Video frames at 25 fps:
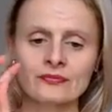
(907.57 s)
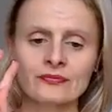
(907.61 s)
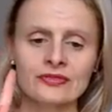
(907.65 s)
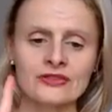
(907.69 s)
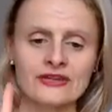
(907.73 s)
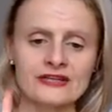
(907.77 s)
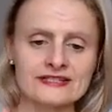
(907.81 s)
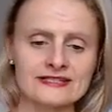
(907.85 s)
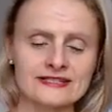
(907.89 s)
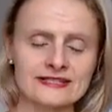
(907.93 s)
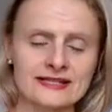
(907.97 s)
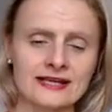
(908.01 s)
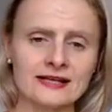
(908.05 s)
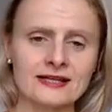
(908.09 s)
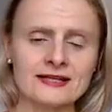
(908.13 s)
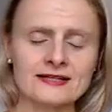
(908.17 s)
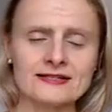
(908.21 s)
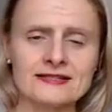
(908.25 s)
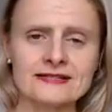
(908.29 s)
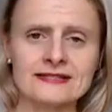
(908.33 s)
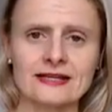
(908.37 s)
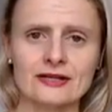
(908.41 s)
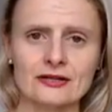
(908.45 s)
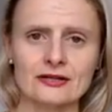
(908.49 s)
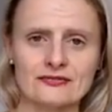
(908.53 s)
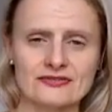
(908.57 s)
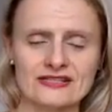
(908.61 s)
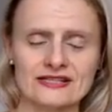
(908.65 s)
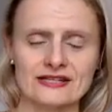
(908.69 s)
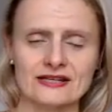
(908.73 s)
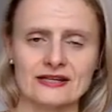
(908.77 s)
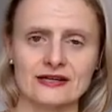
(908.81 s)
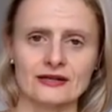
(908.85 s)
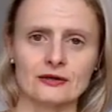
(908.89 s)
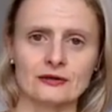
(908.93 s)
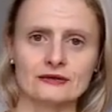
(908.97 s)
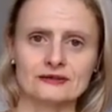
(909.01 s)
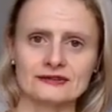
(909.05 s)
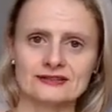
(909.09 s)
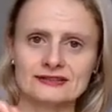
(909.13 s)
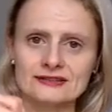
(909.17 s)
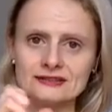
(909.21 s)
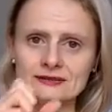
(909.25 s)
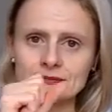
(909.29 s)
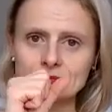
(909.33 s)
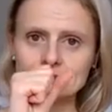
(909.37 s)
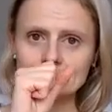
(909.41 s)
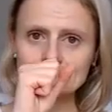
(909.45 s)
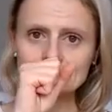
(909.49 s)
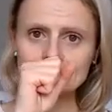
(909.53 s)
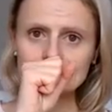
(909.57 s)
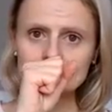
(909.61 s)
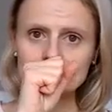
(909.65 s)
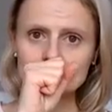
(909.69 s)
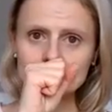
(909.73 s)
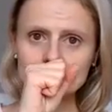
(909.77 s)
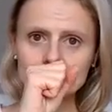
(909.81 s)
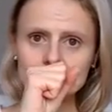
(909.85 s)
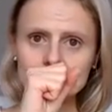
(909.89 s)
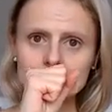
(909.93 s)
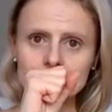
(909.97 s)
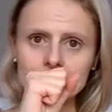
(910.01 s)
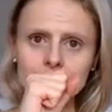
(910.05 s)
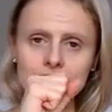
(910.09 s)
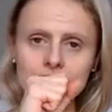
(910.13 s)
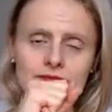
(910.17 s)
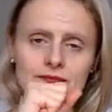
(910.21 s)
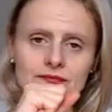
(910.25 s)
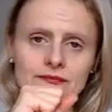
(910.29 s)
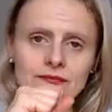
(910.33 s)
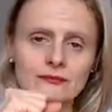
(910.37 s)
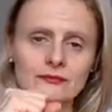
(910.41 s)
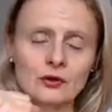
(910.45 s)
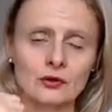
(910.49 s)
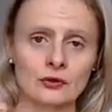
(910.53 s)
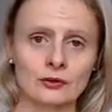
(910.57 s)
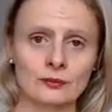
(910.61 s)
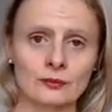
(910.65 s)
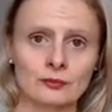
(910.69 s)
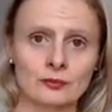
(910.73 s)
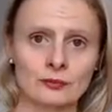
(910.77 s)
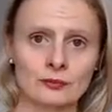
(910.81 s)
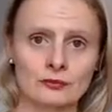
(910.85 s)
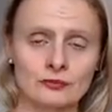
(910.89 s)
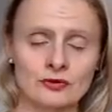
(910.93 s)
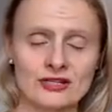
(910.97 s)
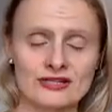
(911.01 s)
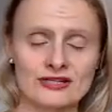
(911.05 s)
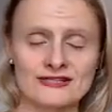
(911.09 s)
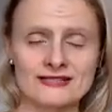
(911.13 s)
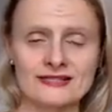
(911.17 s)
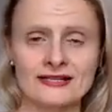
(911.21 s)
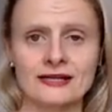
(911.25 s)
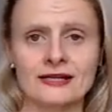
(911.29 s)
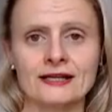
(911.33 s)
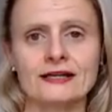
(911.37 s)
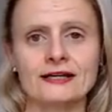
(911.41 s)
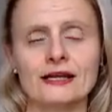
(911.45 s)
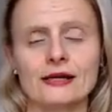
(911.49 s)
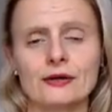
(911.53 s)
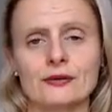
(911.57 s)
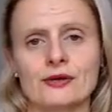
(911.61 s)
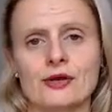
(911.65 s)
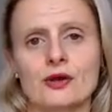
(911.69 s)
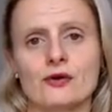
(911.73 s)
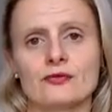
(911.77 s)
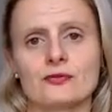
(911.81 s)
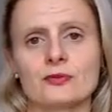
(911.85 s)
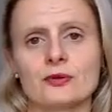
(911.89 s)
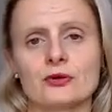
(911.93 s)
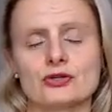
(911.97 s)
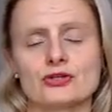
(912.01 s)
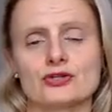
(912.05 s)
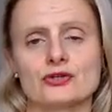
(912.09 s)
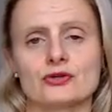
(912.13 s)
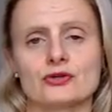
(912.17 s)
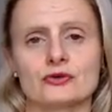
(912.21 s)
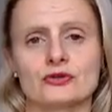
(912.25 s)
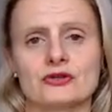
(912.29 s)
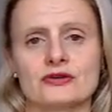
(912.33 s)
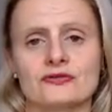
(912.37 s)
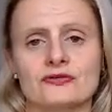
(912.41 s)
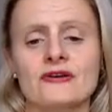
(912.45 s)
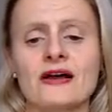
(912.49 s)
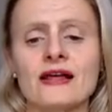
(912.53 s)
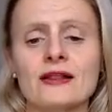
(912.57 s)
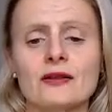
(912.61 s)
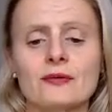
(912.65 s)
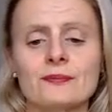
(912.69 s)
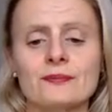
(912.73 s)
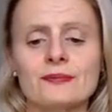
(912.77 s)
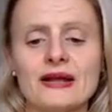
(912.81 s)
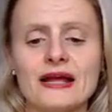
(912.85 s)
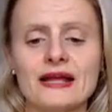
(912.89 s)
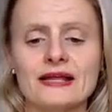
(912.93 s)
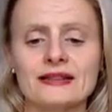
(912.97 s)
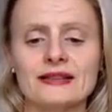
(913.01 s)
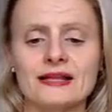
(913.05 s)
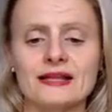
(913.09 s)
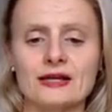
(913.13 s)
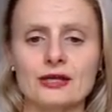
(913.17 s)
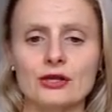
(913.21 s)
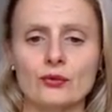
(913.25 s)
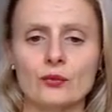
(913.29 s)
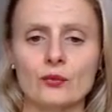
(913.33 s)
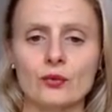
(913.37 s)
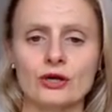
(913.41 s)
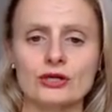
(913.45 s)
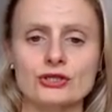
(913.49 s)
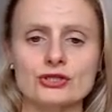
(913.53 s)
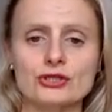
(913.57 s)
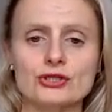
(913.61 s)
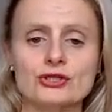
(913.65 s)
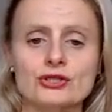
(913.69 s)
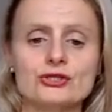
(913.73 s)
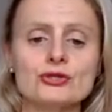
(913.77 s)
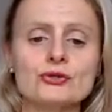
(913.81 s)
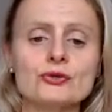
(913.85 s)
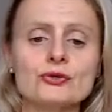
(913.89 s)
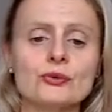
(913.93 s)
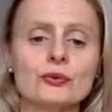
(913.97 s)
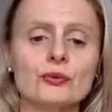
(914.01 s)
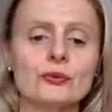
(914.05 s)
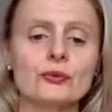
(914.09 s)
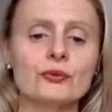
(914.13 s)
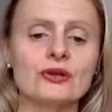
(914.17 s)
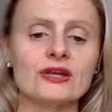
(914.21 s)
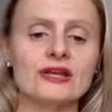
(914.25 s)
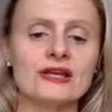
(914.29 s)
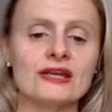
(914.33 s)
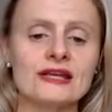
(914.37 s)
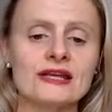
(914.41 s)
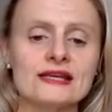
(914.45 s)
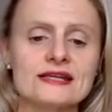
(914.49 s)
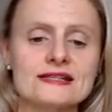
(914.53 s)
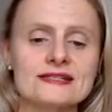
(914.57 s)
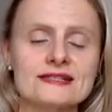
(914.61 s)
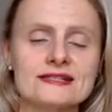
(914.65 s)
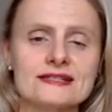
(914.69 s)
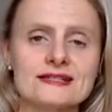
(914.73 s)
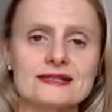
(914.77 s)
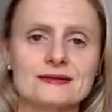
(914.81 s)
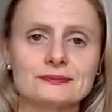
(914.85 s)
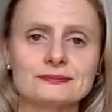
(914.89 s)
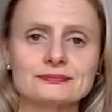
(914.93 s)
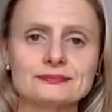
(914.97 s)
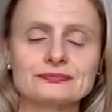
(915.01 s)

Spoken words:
The second set of skills, or the second area of personal development that you want to do, is